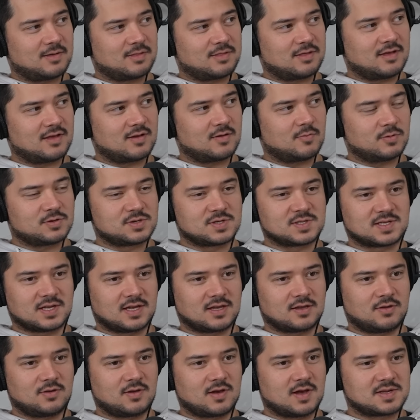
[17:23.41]
I think, which is
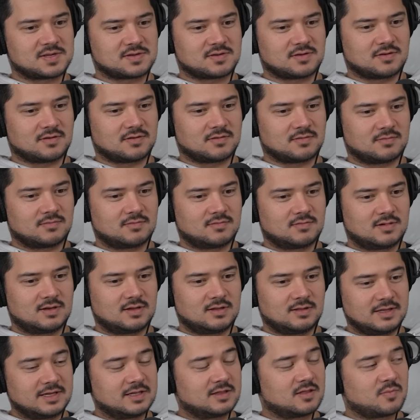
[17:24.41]
like you guys are
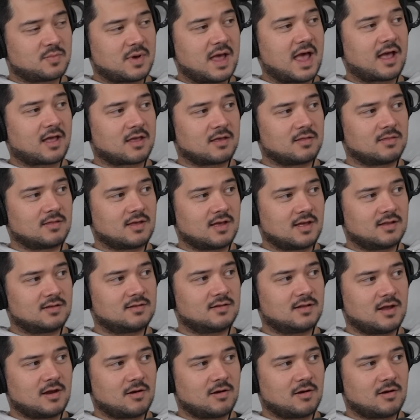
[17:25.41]
leading the pack in that